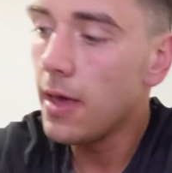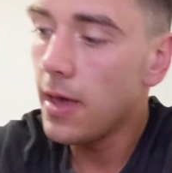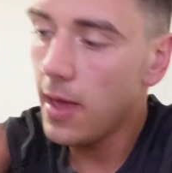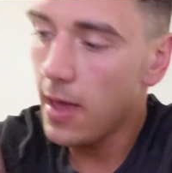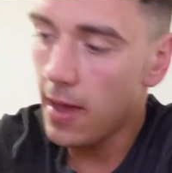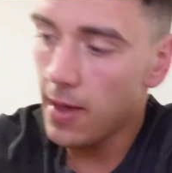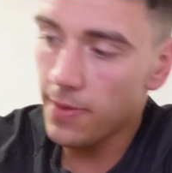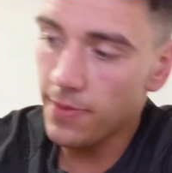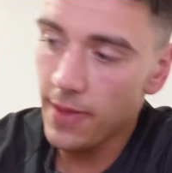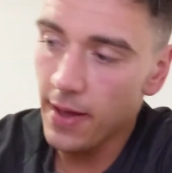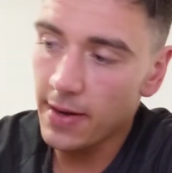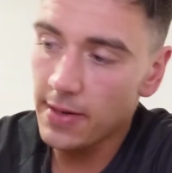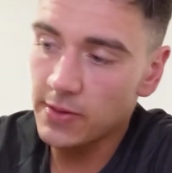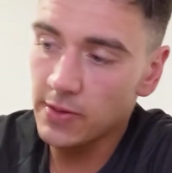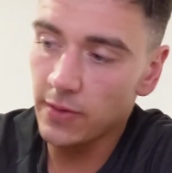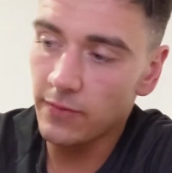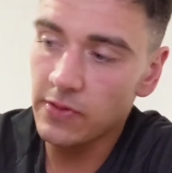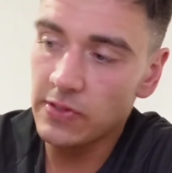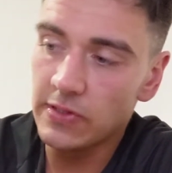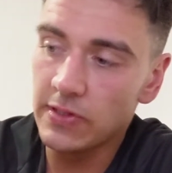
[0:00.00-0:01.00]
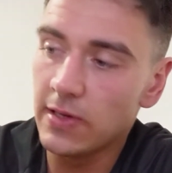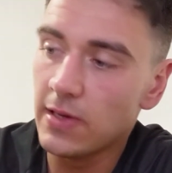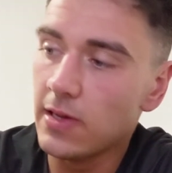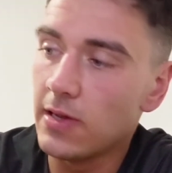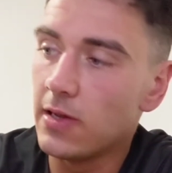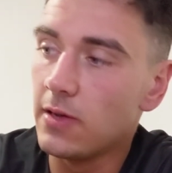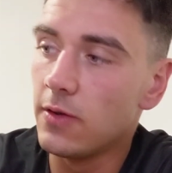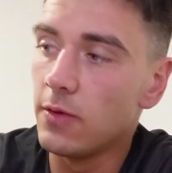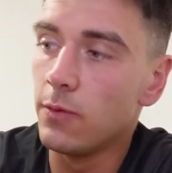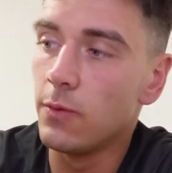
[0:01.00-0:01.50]
And that is
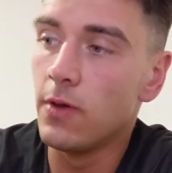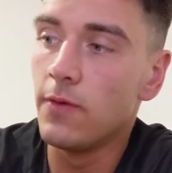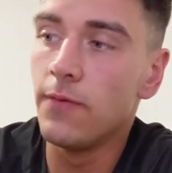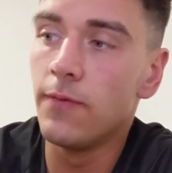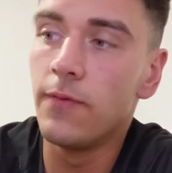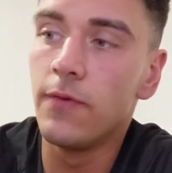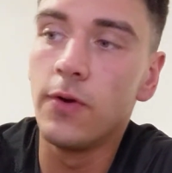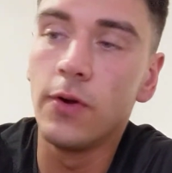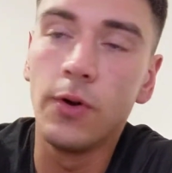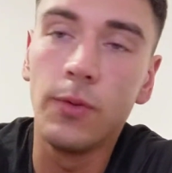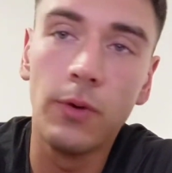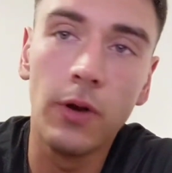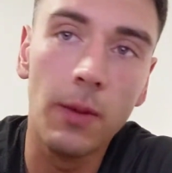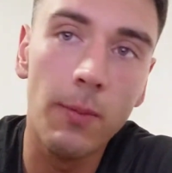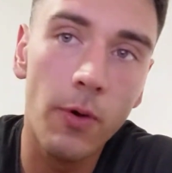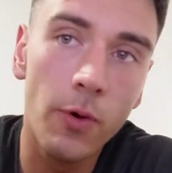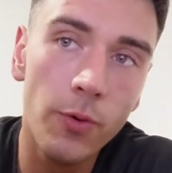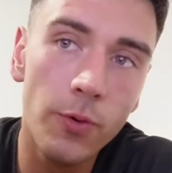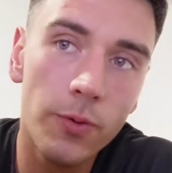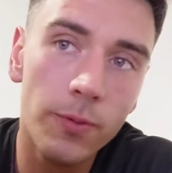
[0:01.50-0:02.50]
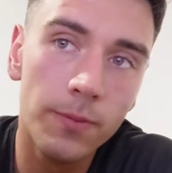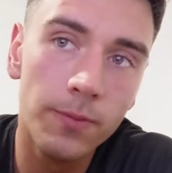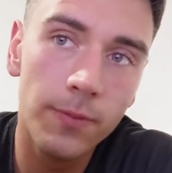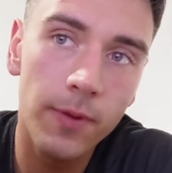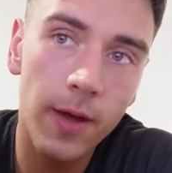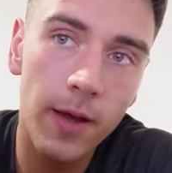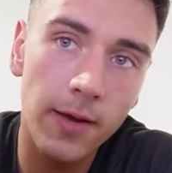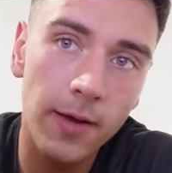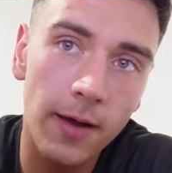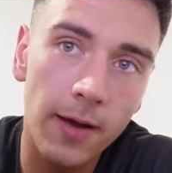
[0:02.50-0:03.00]
obviously with Gorilla Mode,
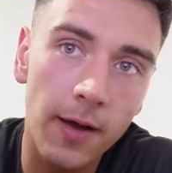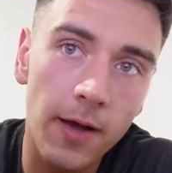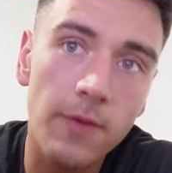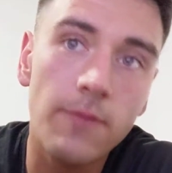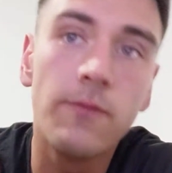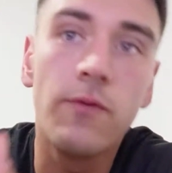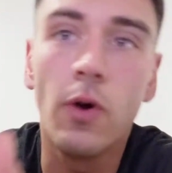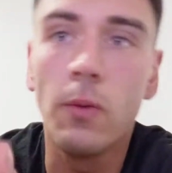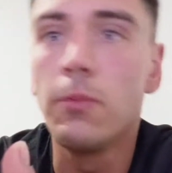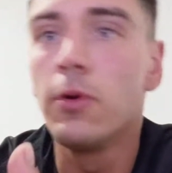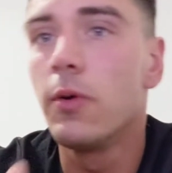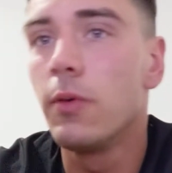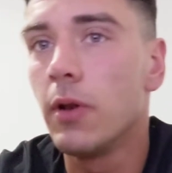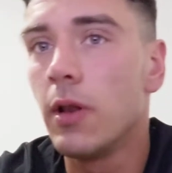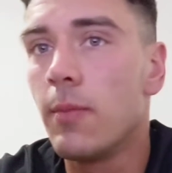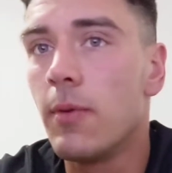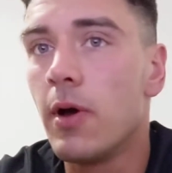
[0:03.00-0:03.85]
aka from Gorilla